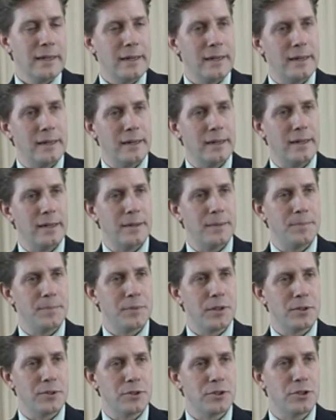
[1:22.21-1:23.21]
uh,
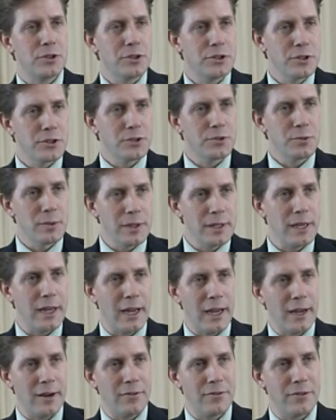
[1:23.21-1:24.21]
you know, surgeons really
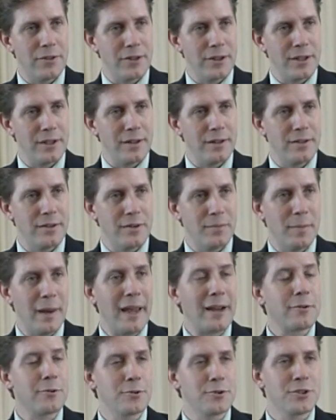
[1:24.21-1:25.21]
have the, the
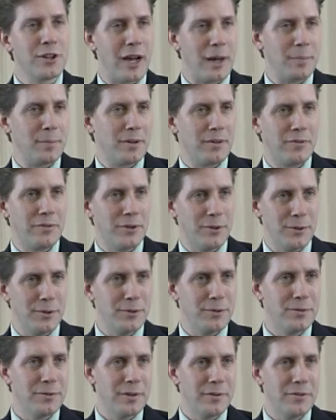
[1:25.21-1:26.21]
macroscopic
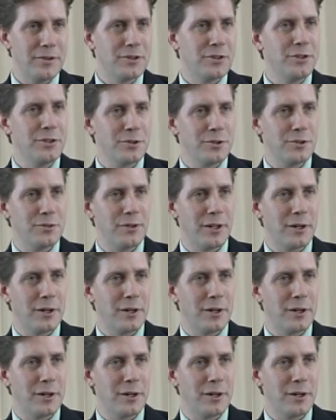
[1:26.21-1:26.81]
view of the tissue.